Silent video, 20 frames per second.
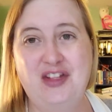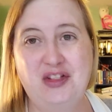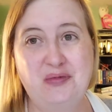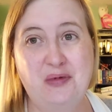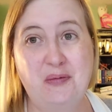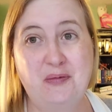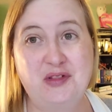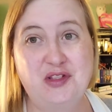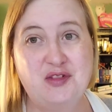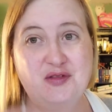this
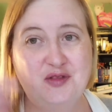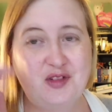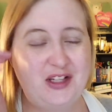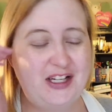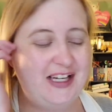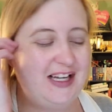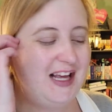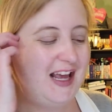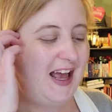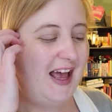one was
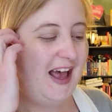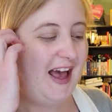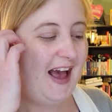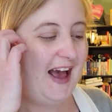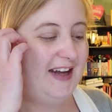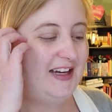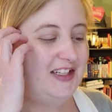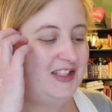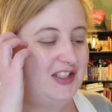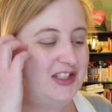free,
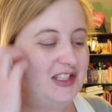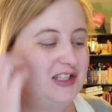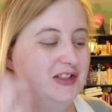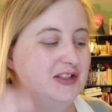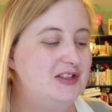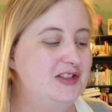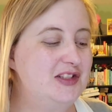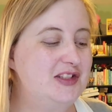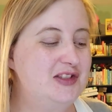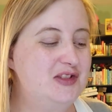and it just
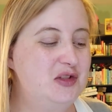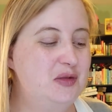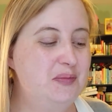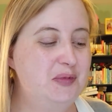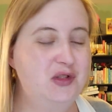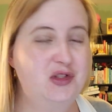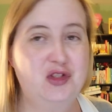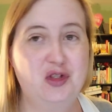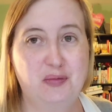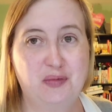looked
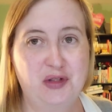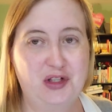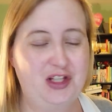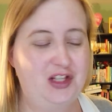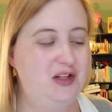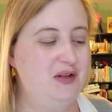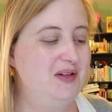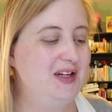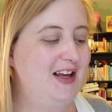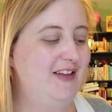super, super
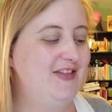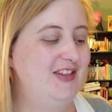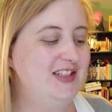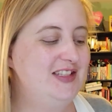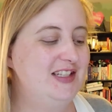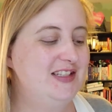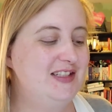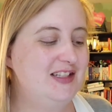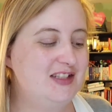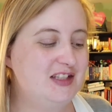cute. And
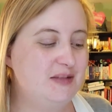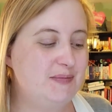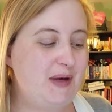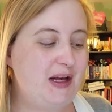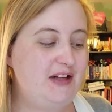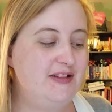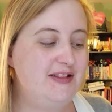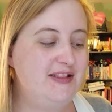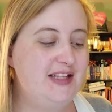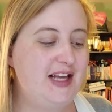this is
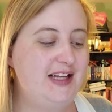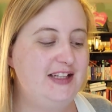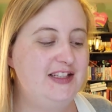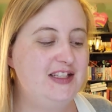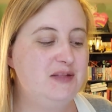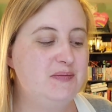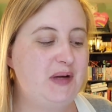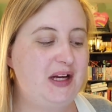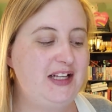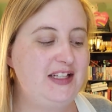Spells and
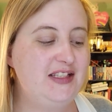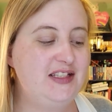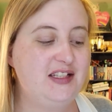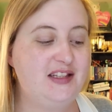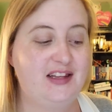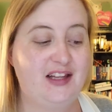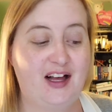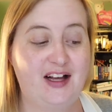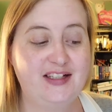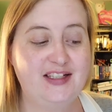
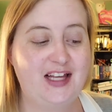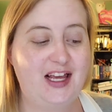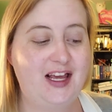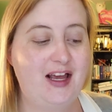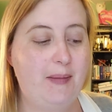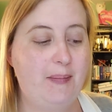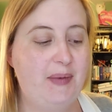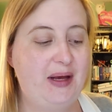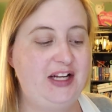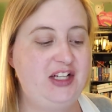Spiced
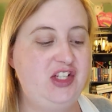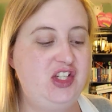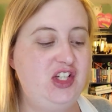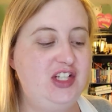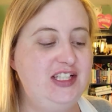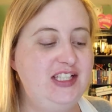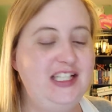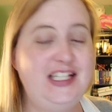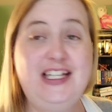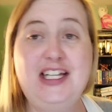Latte by
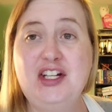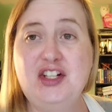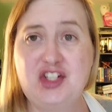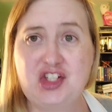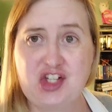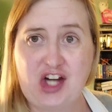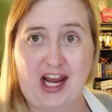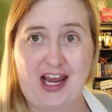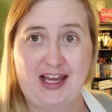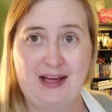Jinty
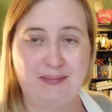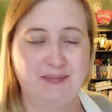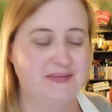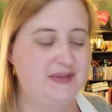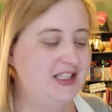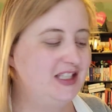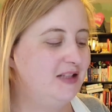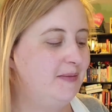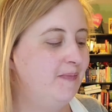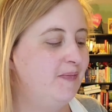
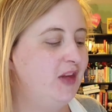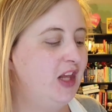James.